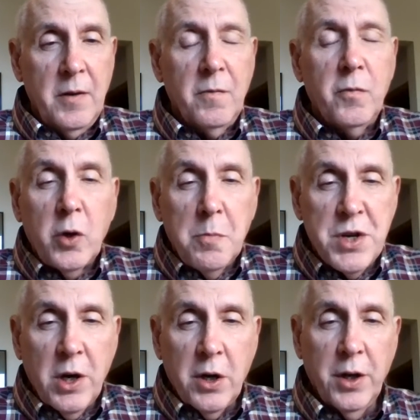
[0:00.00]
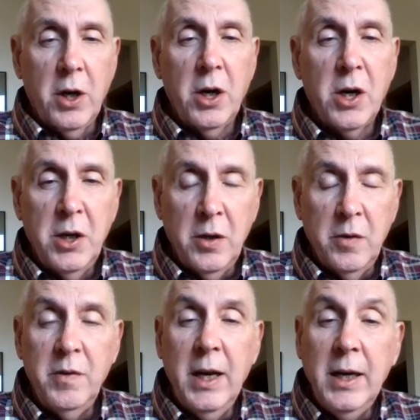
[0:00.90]
Verbs are the heart
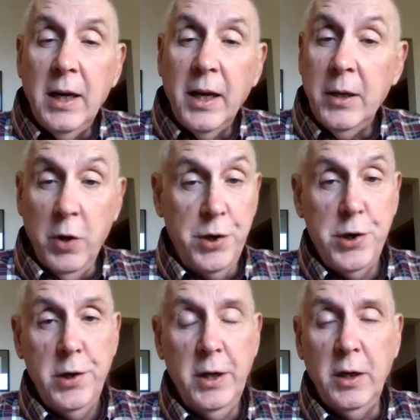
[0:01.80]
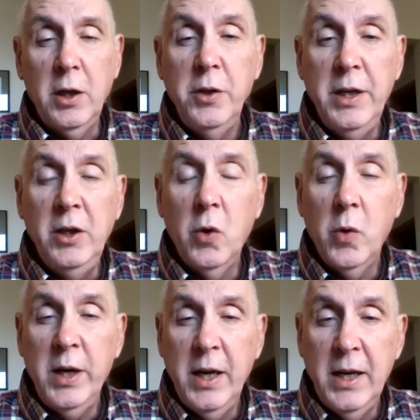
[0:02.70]
of any language, including
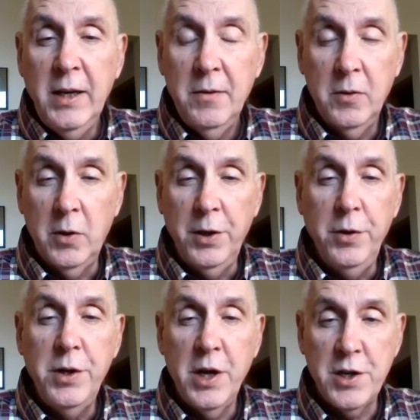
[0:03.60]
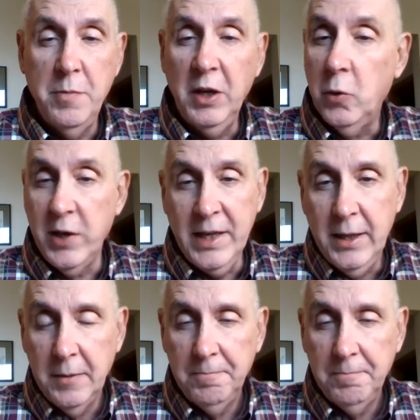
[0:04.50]
Koine or New Testament Greek.